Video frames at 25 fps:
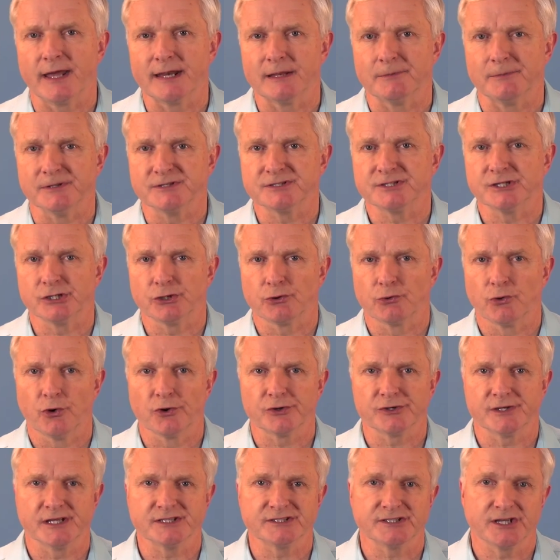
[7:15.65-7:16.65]
elements in your
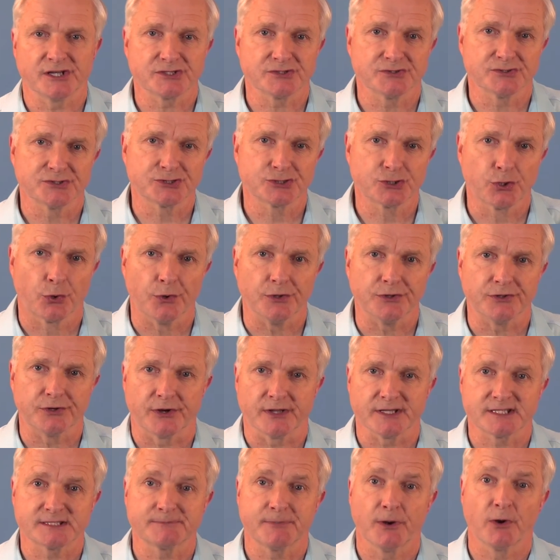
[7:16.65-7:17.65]
organization's story that
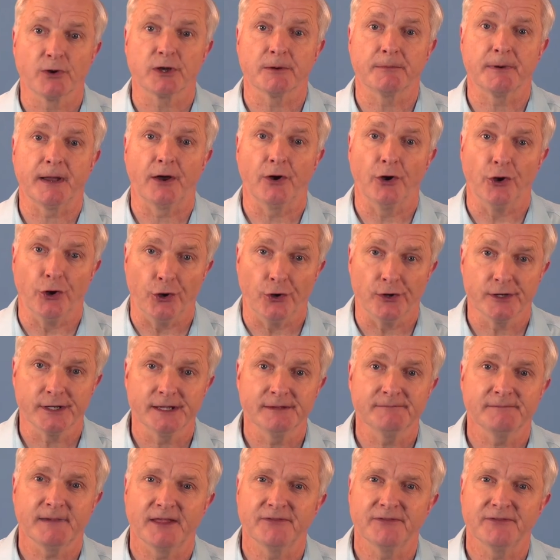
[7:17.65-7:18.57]
I spoke about earlier,